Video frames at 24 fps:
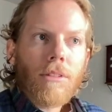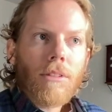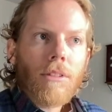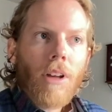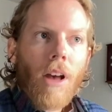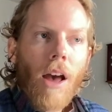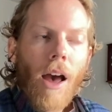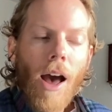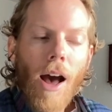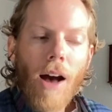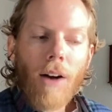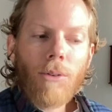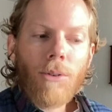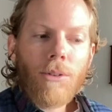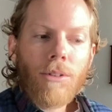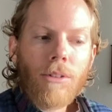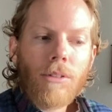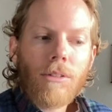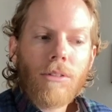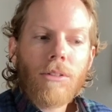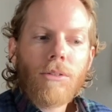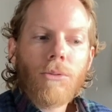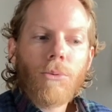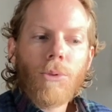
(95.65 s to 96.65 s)

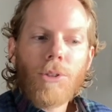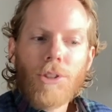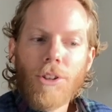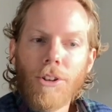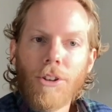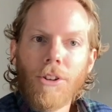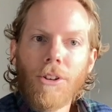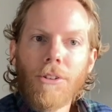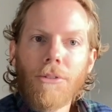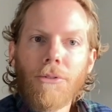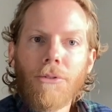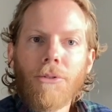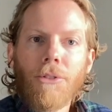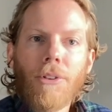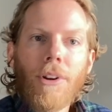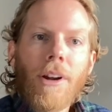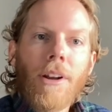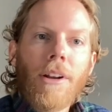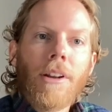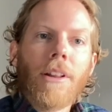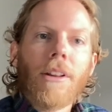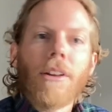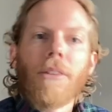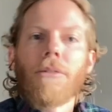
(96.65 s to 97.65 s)
Howells was a good
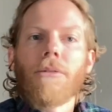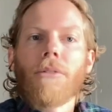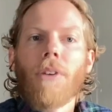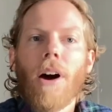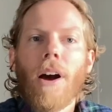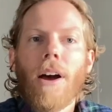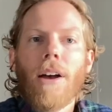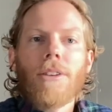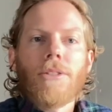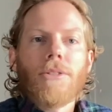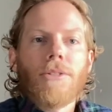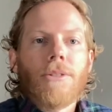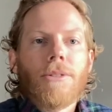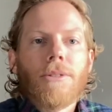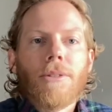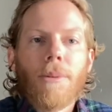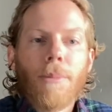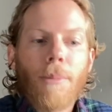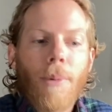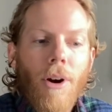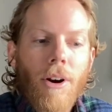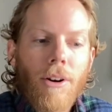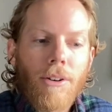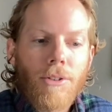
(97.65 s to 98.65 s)
friend and advisor to
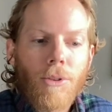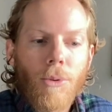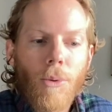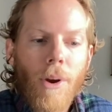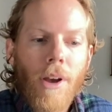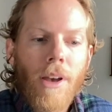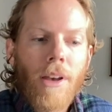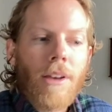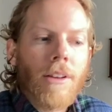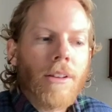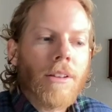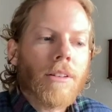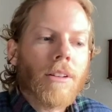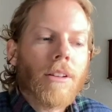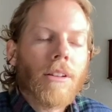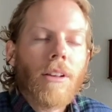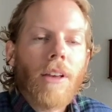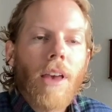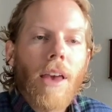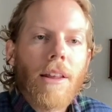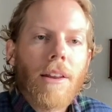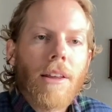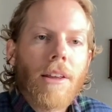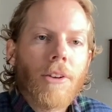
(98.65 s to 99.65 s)
Mark Twain
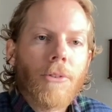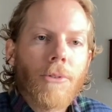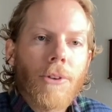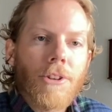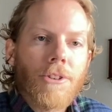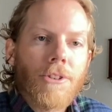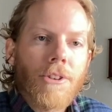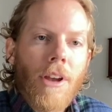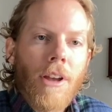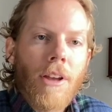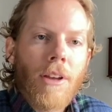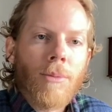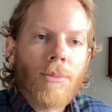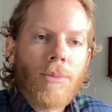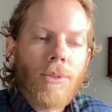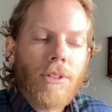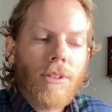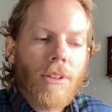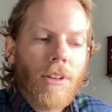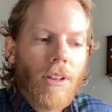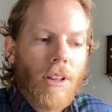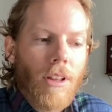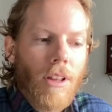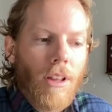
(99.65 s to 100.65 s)
and Henry
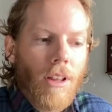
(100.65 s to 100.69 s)
James.